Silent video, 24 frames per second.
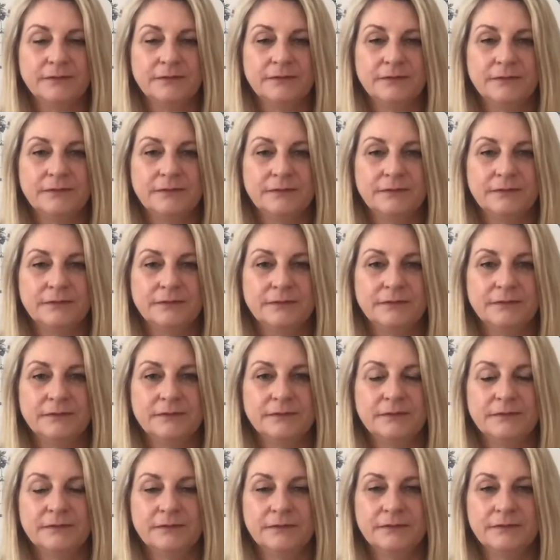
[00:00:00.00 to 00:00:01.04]

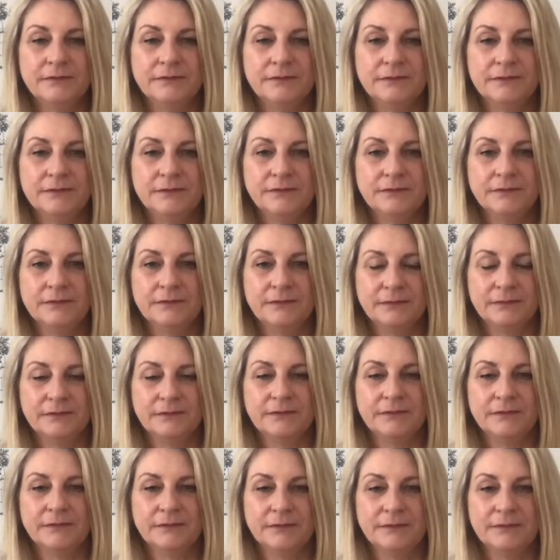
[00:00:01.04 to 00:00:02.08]

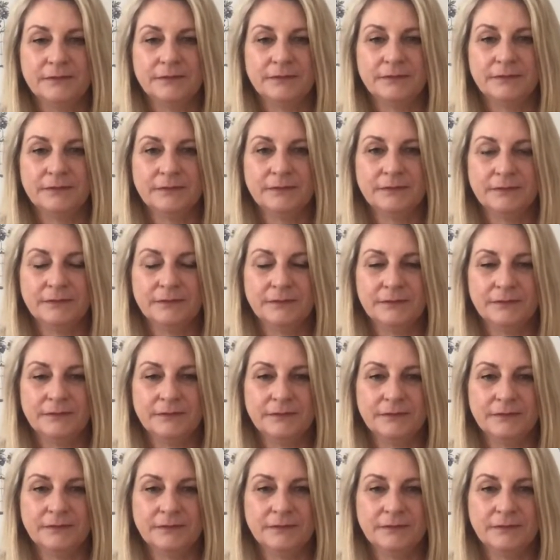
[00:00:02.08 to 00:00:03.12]

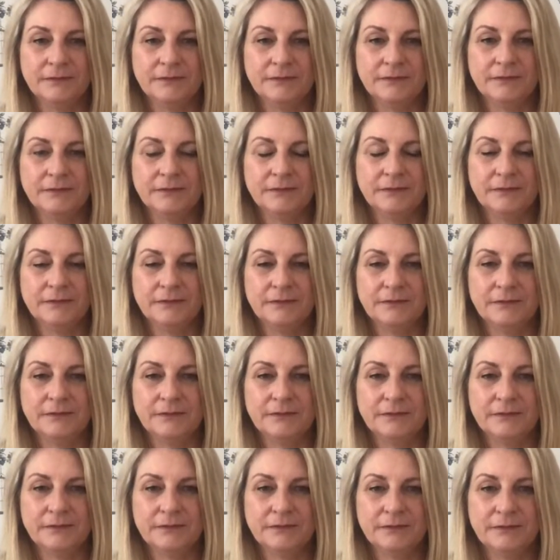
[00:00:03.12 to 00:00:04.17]

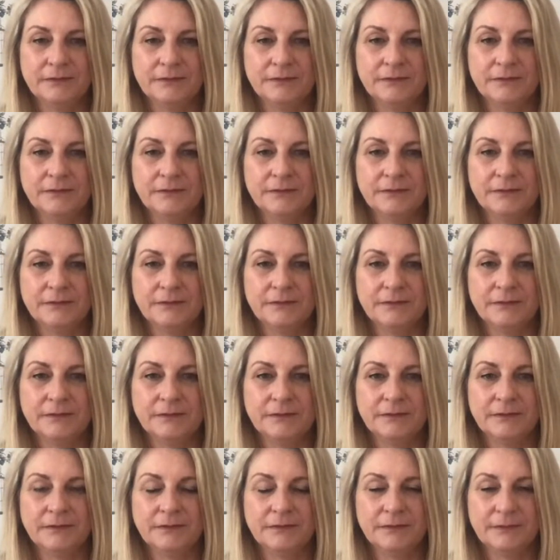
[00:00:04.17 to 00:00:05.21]

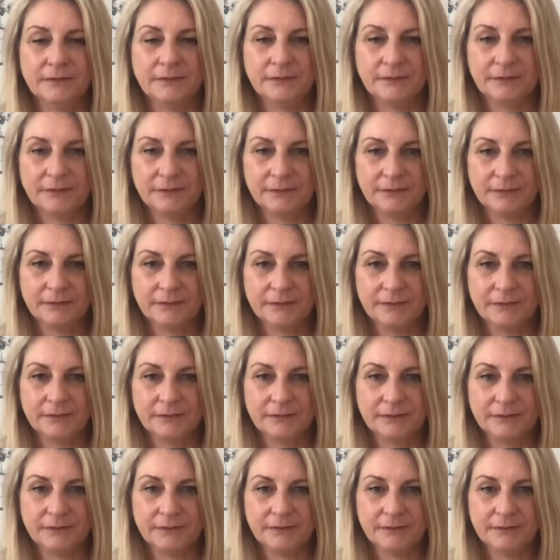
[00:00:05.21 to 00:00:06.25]

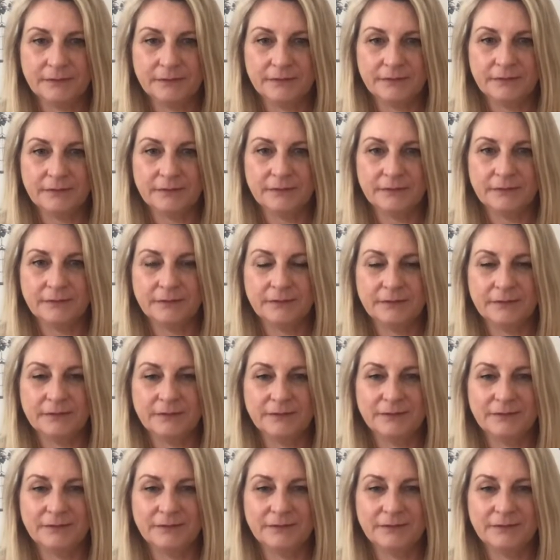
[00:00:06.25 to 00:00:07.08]
The person shown says nothing.